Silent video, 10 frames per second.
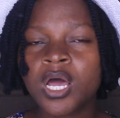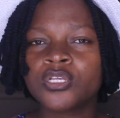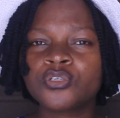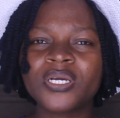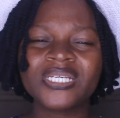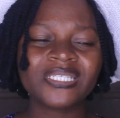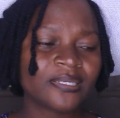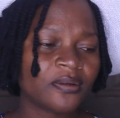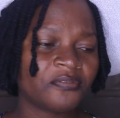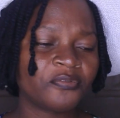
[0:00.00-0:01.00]
So
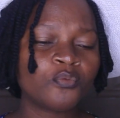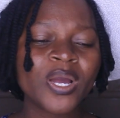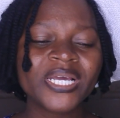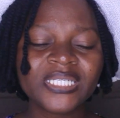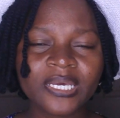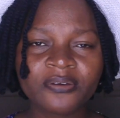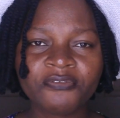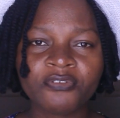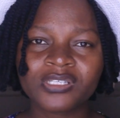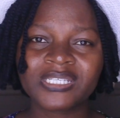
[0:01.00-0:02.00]
instead of waiting
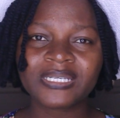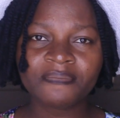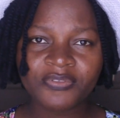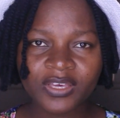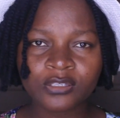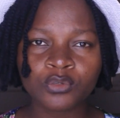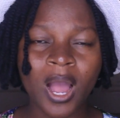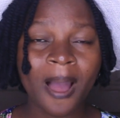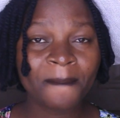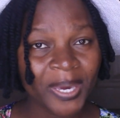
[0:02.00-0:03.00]
for something to
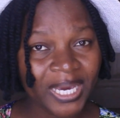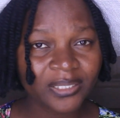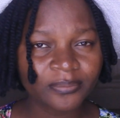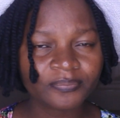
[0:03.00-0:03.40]
happen,